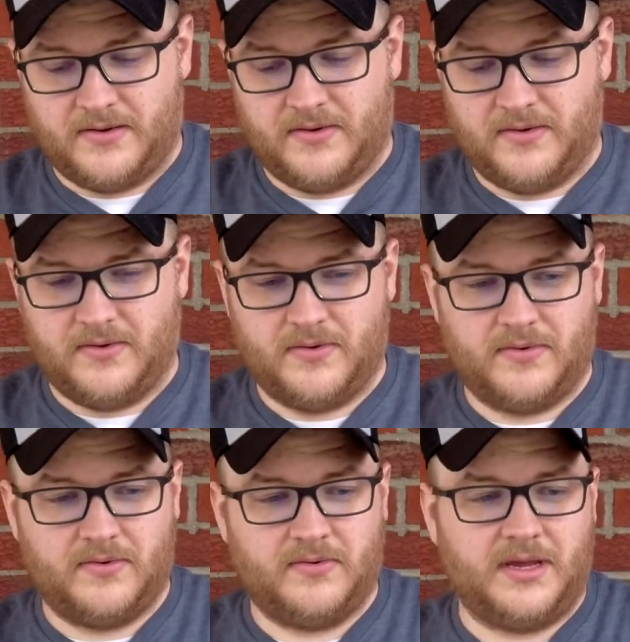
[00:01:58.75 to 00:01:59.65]

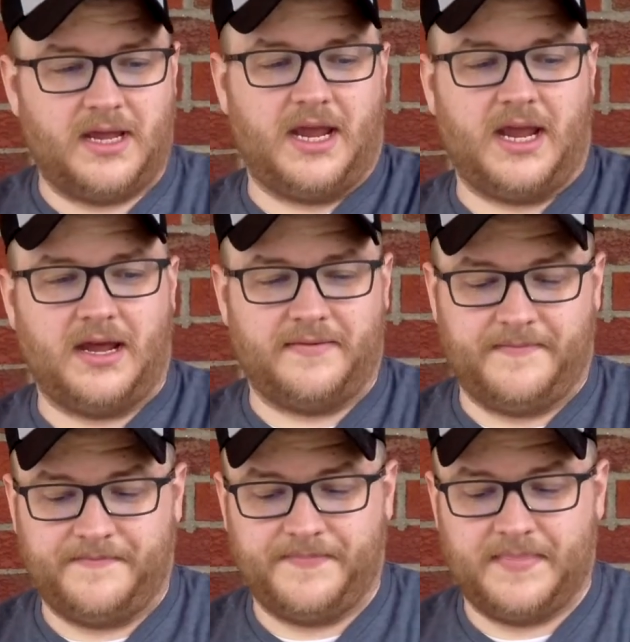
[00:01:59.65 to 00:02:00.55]
Oh, yeah.
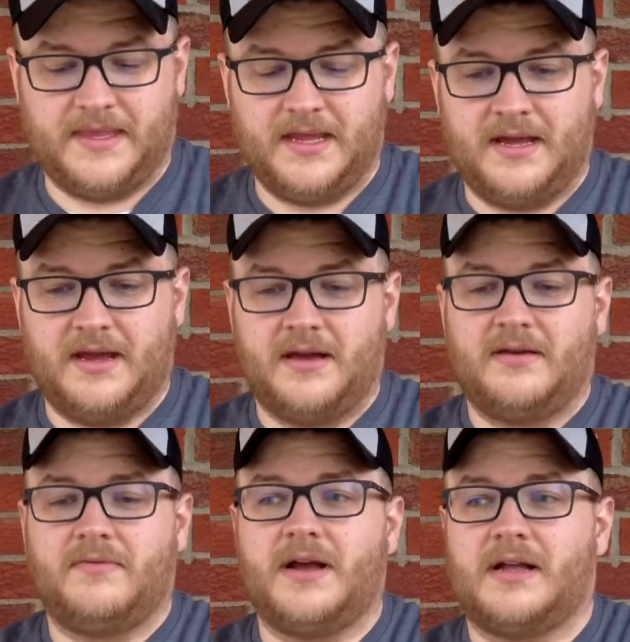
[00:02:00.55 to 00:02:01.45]

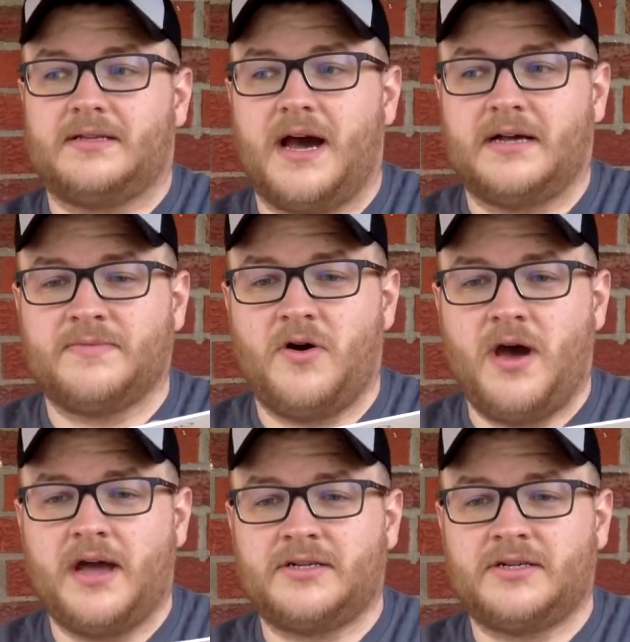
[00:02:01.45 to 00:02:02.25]
We got the OSMO